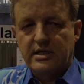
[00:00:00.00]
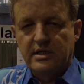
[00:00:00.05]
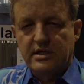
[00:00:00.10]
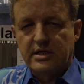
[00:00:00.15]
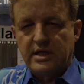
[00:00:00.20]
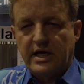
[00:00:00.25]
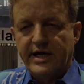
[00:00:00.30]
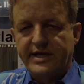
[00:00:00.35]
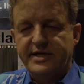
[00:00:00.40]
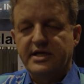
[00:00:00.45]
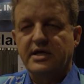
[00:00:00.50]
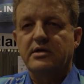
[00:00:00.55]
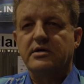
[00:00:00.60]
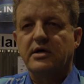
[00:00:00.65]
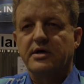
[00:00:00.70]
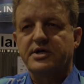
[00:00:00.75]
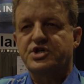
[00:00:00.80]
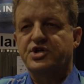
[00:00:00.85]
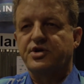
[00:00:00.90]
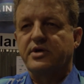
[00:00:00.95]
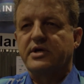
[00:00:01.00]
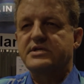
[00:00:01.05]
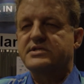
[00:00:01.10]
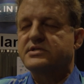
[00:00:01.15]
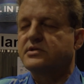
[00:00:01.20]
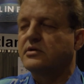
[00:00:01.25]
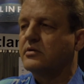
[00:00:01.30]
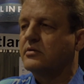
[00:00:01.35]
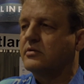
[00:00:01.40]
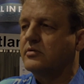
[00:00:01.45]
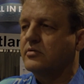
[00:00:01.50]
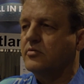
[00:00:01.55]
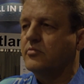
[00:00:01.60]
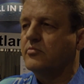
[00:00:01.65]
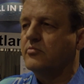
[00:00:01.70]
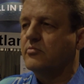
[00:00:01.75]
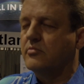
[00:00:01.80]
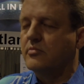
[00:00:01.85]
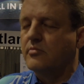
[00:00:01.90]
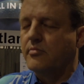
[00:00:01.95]
guiding countries to
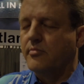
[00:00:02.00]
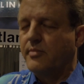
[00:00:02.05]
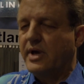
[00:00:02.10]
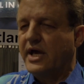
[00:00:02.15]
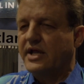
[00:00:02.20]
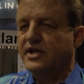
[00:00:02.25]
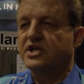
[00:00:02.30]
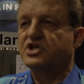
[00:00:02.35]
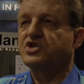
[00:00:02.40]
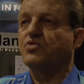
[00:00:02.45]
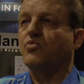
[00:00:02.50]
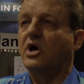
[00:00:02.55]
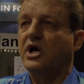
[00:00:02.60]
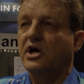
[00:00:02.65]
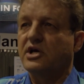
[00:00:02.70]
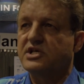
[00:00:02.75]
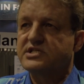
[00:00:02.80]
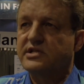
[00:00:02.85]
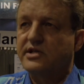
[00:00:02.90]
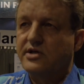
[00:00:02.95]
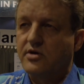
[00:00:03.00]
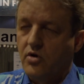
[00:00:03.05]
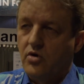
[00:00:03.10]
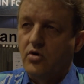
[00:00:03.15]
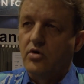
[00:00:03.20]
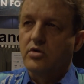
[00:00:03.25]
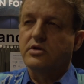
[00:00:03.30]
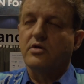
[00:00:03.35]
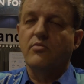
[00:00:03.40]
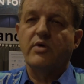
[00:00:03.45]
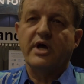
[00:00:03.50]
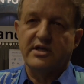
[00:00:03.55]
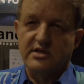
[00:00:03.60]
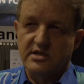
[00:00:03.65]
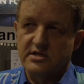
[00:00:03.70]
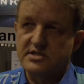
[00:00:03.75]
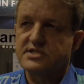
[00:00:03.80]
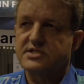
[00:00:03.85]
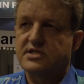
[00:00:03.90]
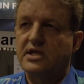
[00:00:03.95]
manage wisely all the
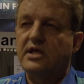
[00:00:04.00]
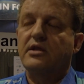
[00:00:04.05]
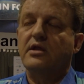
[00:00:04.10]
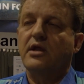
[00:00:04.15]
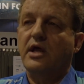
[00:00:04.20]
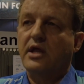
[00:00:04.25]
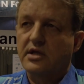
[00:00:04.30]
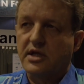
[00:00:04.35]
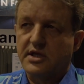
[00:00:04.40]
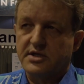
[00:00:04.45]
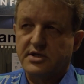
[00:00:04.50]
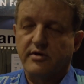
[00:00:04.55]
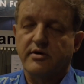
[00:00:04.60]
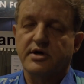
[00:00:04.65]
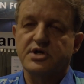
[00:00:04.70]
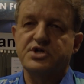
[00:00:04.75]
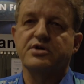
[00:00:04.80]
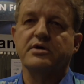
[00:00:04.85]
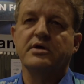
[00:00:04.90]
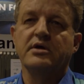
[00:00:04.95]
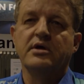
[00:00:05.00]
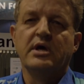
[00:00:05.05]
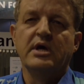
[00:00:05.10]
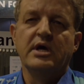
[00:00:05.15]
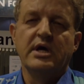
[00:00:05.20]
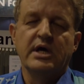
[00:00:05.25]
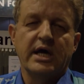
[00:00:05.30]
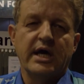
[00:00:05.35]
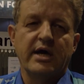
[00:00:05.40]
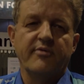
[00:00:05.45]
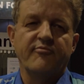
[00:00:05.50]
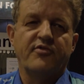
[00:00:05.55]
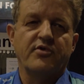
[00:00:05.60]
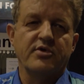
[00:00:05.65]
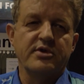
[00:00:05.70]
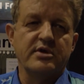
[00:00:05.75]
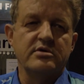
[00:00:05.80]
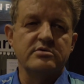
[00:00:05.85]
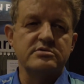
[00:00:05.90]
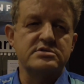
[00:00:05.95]
wetlands in their territory. And
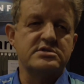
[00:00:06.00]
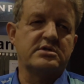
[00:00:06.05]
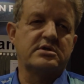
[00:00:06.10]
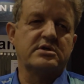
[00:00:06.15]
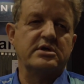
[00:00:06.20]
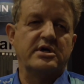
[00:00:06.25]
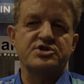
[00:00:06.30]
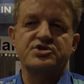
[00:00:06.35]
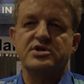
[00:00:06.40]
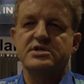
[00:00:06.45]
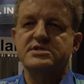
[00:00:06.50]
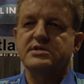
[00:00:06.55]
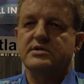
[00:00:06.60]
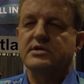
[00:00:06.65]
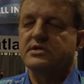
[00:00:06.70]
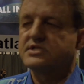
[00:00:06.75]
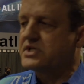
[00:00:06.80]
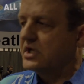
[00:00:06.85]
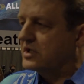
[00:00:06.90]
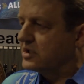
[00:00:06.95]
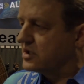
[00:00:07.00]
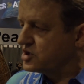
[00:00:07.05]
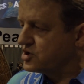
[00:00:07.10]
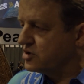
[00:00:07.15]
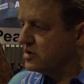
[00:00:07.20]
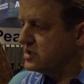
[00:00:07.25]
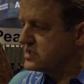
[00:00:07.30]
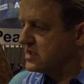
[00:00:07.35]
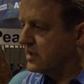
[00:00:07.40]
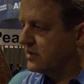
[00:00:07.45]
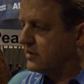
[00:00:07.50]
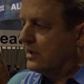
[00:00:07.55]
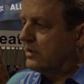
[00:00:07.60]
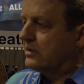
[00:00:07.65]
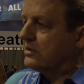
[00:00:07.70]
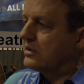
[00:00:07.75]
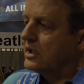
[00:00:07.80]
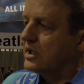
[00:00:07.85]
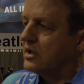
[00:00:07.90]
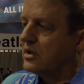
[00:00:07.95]
for those countries that are signatories, I
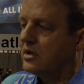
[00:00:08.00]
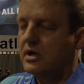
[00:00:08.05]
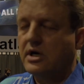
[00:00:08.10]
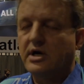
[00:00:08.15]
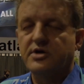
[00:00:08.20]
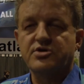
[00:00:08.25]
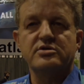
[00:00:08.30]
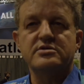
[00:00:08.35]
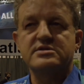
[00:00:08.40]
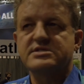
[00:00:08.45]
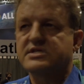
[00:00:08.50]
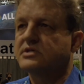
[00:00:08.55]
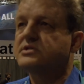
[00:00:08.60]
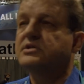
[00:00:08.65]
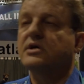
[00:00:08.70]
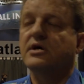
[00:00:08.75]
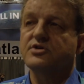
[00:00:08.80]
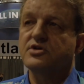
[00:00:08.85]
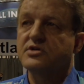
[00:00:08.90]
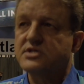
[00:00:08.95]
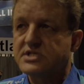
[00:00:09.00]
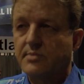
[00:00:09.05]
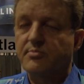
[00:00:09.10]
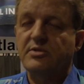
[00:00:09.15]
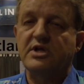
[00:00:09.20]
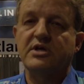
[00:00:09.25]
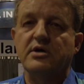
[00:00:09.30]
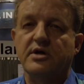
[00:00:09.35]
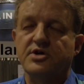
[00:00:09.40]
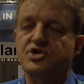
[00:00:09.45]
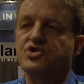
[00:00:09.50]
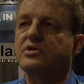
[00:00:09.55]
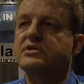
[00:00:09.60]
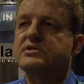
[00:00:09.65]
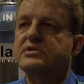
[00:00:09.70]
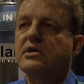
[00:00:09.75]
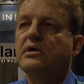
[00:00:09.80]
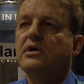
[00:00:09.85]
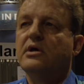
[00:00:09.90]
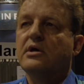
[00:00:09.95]
think now 160, 170
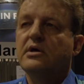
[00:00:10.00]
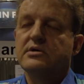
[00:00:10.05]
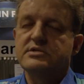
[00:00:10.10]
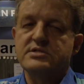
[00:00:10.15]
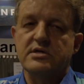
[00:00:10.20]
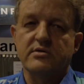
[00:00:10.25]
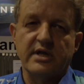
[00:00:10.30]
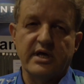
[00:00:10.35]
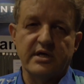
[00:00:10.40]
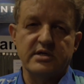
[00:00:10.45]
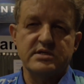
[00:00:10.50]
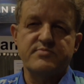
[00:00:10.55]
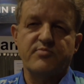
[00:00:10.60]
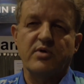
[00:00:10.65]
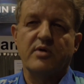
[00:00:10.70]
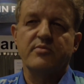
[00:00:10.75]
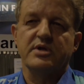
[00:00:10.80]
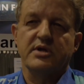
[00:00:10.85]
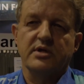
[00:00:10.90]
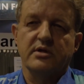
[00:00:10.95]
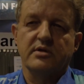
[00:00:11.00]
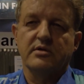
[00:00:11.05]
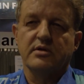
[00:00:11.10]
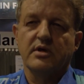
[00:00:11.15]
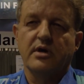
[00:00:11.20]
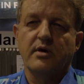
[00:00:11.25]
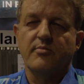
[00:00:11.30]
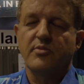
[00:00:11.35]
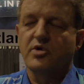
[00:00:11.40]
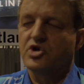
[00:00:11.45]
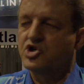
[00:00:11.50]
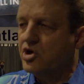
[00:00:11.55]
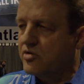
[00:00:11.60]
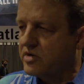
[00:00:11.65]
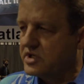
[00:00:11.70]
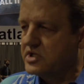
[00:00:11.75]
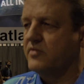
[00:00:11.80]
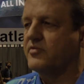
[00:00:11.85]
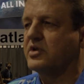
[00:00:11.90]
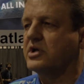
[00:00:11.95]
countries, so that's probably a
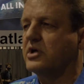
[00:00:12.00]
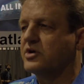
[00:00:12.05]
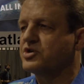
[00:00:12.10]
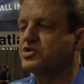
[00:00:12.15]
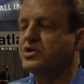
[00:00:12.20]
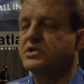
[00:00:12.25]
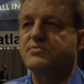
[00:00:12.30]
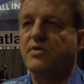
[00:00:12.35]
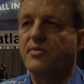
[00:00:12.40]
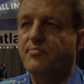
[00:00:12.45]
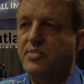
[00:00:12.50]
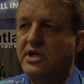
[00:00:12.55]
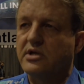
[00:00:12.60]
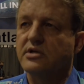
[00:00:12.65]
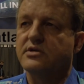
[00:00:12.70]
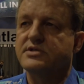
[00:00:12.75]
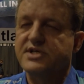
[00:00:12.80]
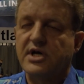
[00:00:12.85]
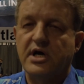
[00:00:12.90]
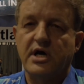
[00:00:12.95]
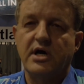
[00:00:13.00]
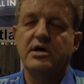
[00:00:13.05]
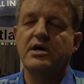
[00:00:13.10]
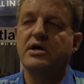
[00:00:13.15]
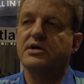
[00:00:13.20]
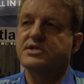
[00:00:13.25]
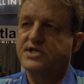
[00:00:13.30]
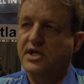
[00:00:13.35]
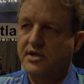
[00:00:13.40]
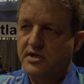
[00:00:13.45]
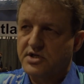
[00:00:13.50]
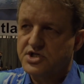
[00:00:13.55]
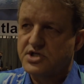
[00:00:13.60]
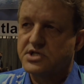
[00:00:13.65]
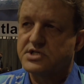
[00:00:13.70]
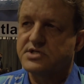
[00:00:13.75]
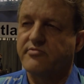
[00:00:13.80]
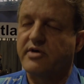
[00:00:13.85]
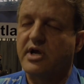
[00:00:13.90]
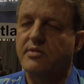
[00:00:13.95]
majority of the countries where peatlands are
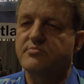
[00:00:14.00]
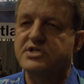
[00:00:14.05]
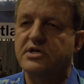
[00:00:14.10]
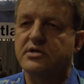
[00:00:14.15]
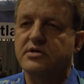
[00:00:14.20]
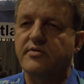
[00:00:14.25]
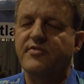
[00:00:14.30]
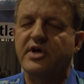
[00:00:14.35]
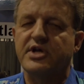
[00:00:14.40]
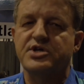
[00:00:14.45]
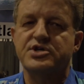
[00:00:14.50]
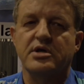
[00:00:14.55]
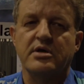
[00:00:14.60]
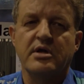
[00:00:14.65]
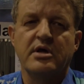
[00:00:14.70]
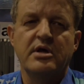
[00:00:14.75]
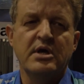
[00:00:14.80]
signatories to Ramsar Convention,